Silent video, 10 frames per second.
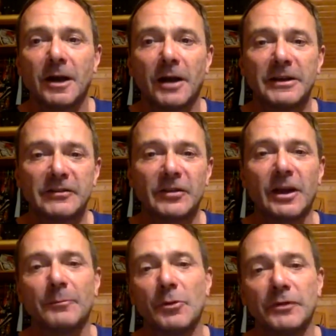
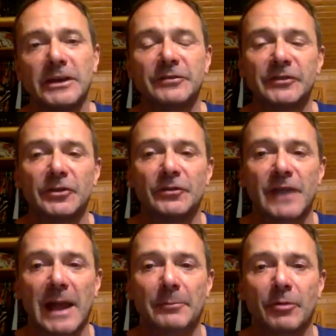I'm moving into this new
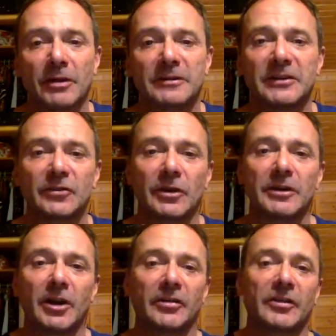flat in Brighton. It's got a
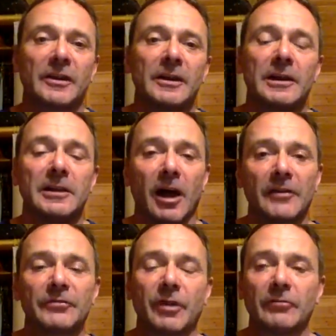nice
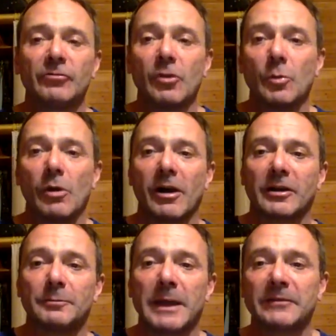light front room where I
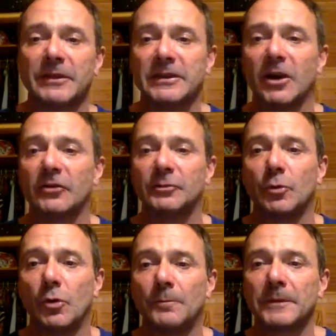can make videos
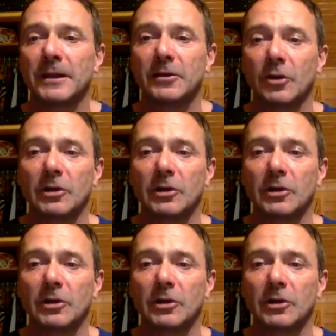look a